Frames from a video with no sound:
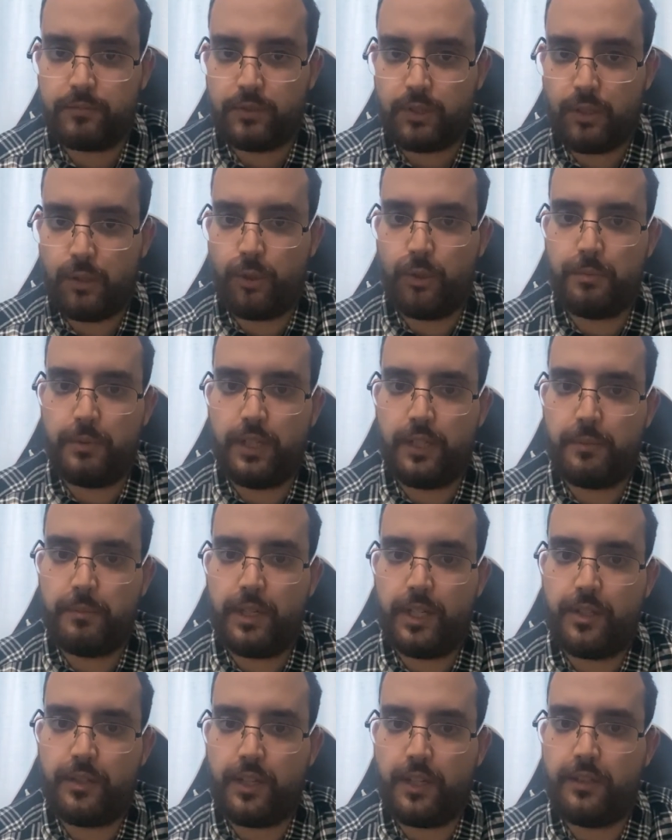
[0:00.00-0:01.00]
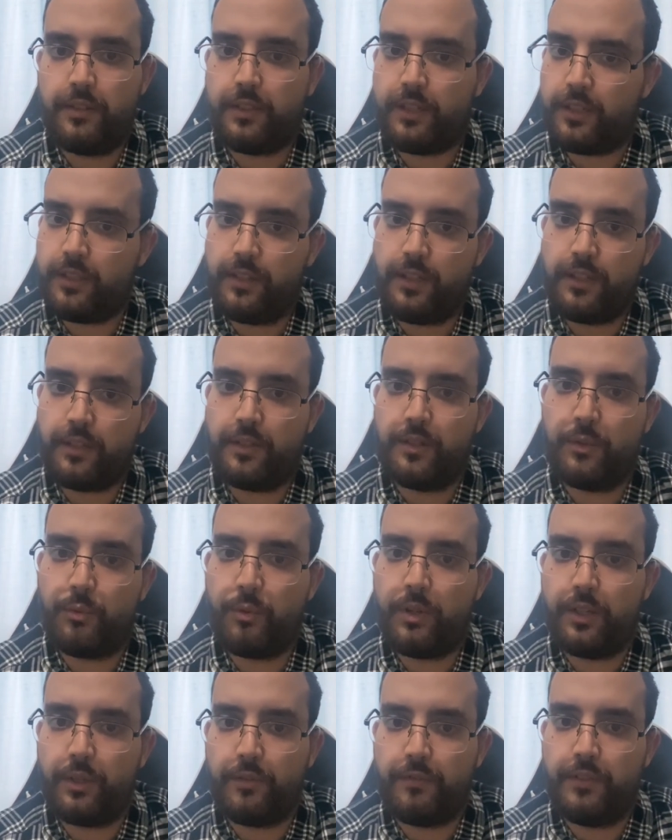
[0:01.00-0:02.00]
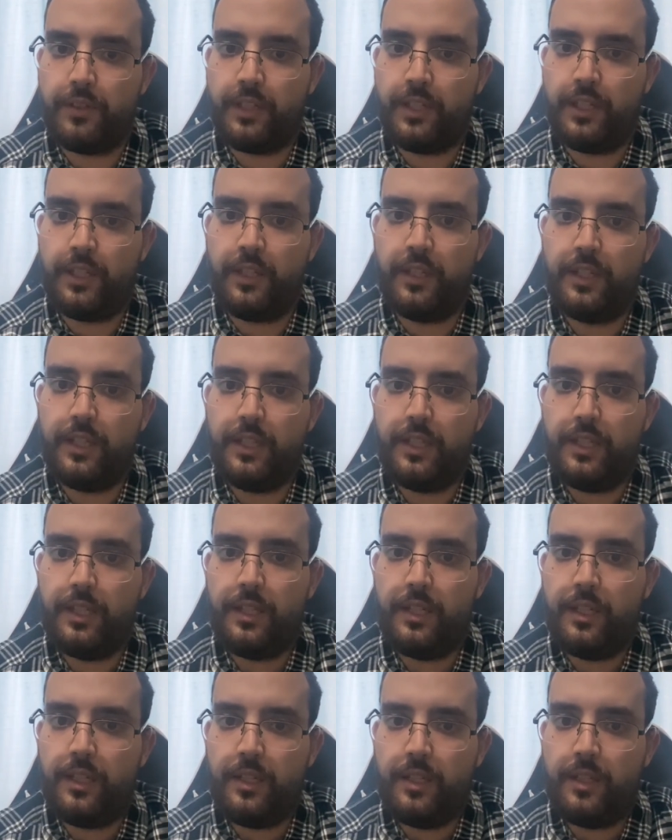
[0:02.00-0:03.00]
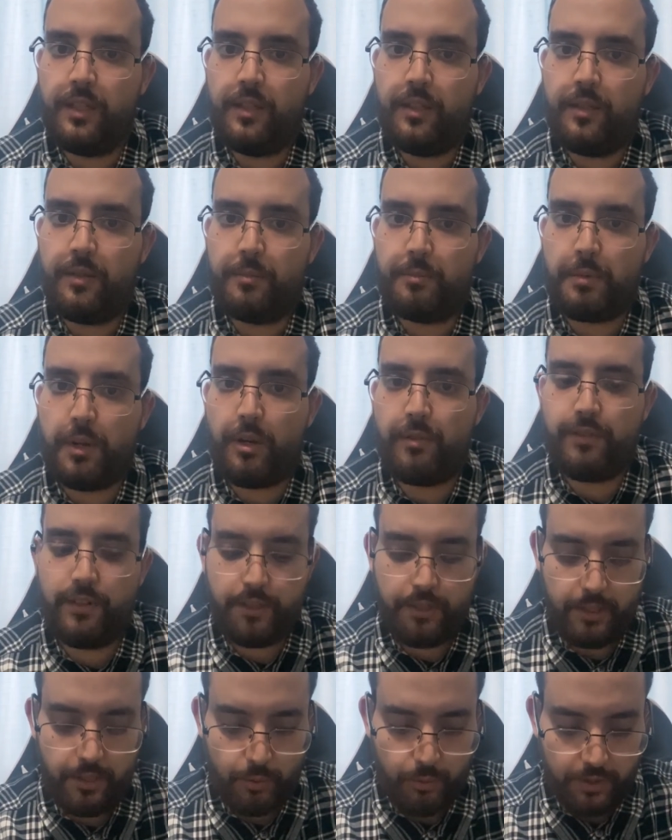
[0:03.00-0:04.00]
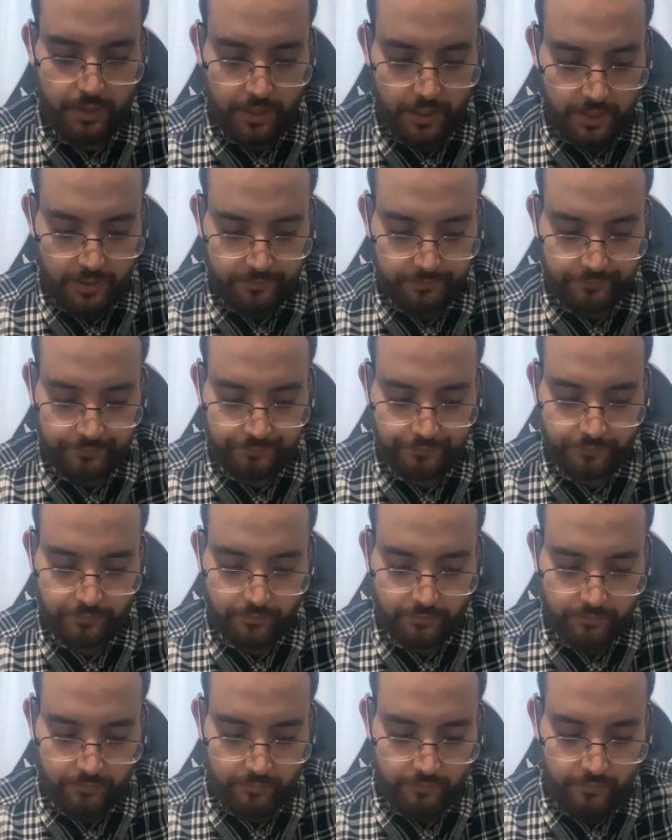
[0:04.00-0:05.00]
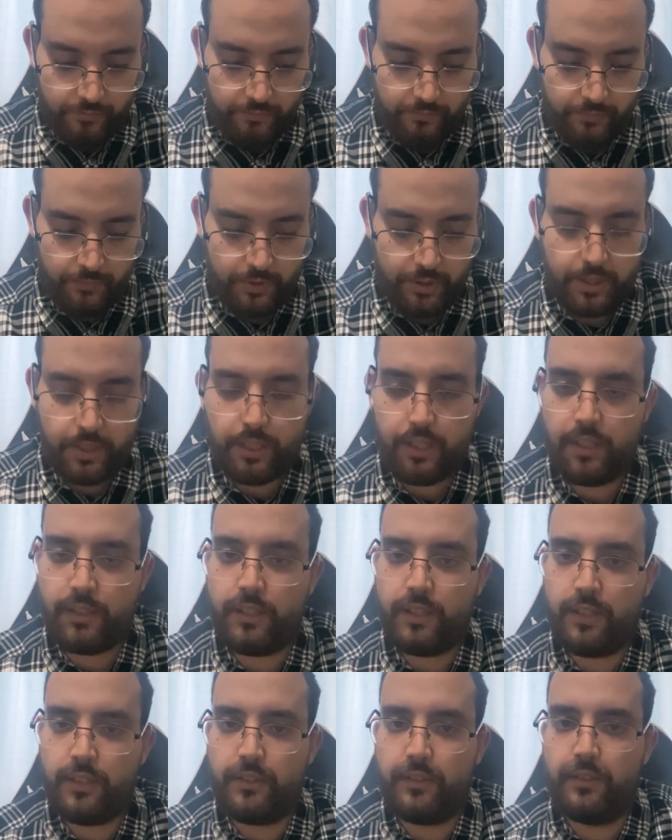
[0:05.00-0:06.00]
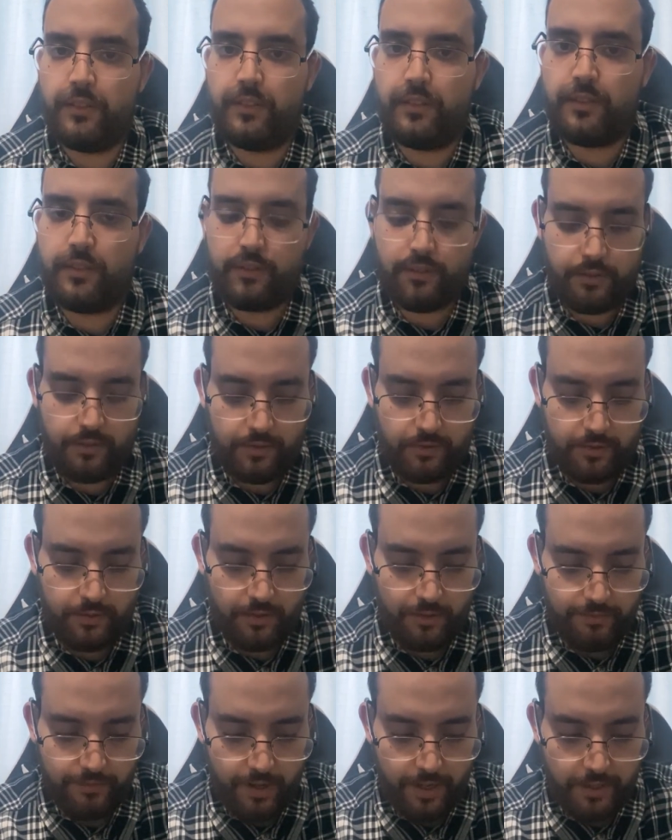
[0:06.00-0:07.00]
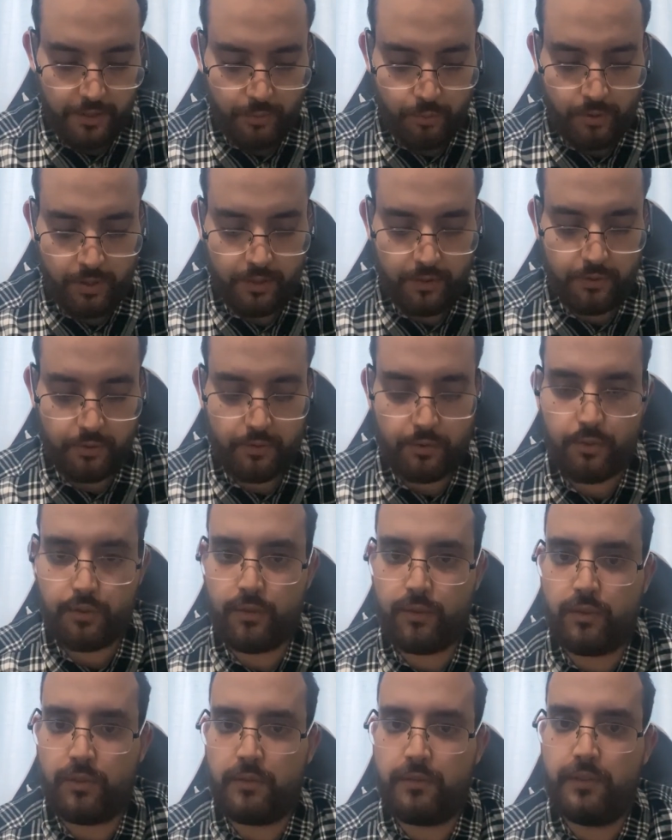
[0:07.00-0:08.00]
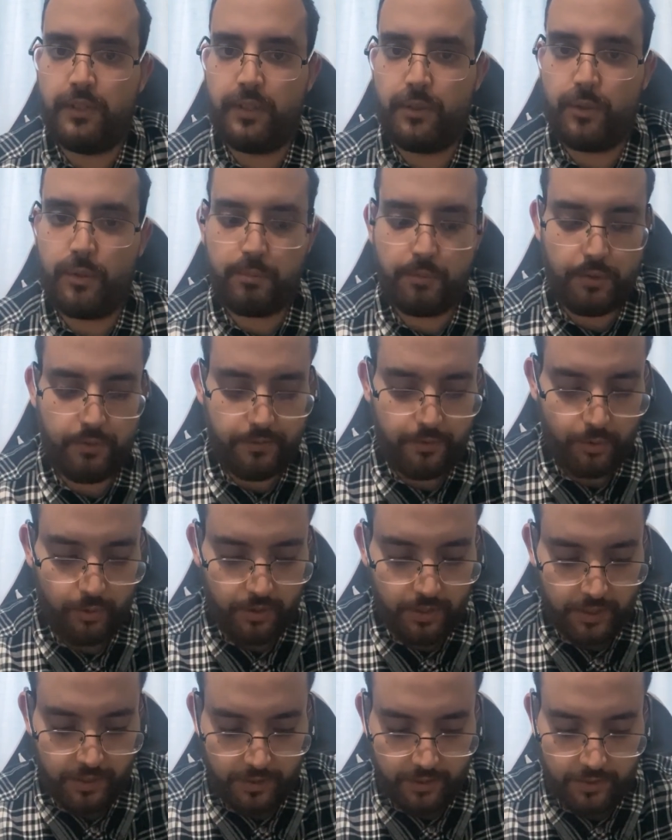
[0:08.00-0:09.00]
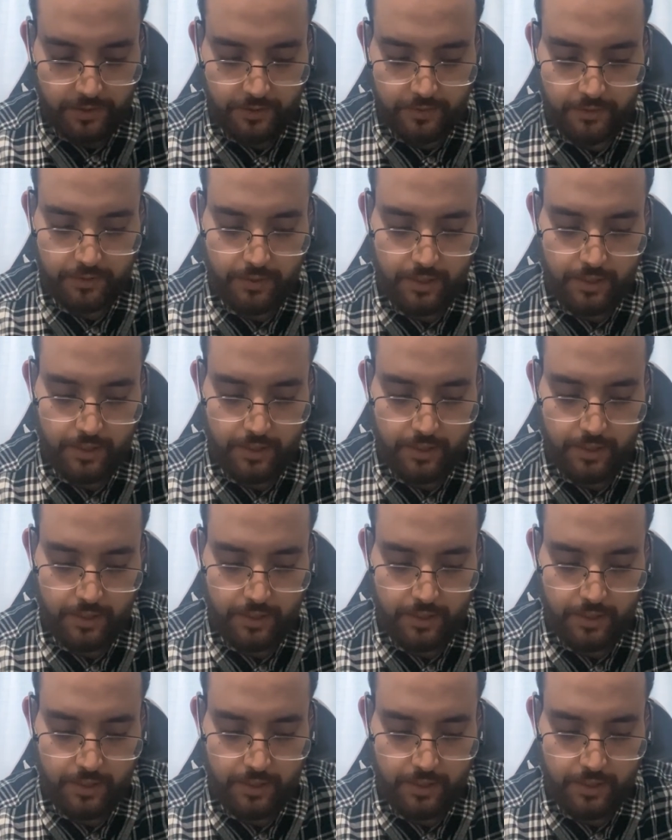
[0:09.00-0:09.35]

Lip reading: I hope that makes sense, and that's one of the powerful secrets here. And then the final one of the number 4 is